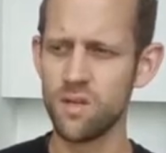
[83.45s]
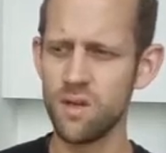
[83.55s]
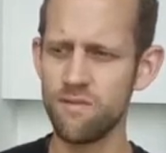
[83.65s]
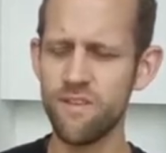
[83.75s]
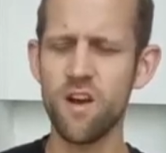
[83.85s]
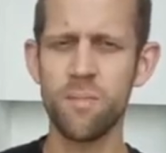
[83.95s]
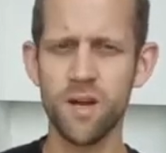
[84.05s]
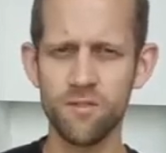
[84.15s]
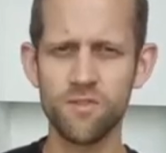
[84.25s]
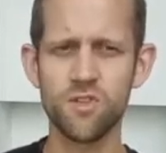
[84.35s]
a fair
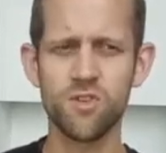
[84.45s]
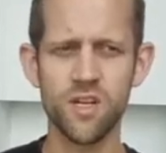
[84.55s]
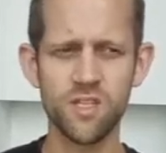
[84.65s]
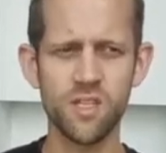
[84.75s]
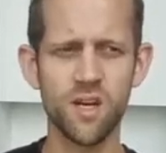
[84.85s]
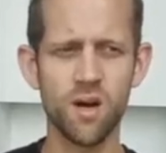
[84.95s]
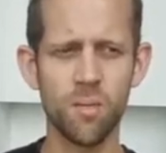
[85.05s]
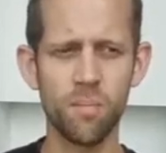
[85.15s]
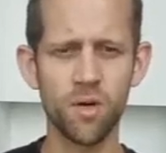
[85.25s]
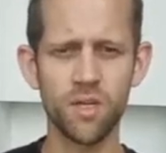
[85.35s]
amount of stress in our
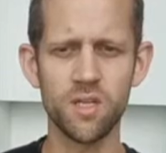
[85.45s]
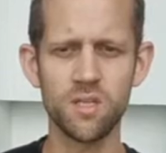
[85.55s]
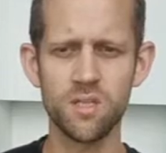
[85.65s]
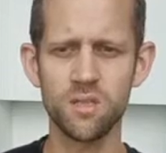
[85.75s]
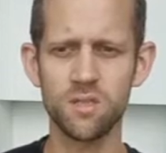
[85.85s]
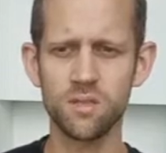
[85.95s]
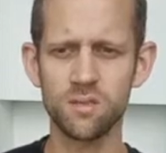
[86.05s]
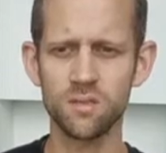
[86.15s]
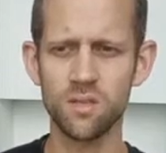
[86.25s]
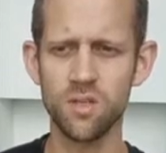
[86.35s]
bodies,
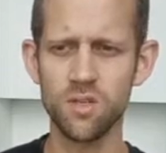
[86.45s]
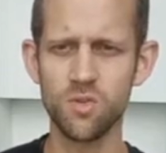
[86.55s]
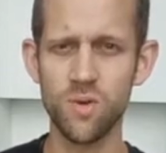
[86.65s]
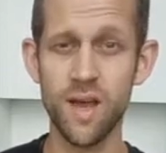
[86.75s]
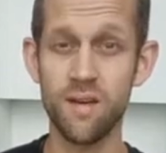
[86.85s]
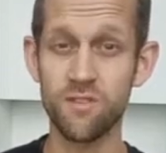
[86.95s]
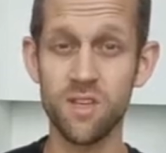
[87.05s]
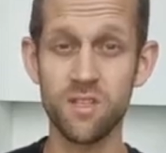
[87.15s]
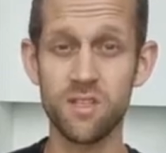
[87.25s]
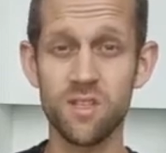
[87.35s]
because we have
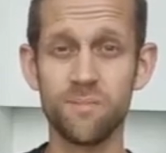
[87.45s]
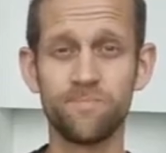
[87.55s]
this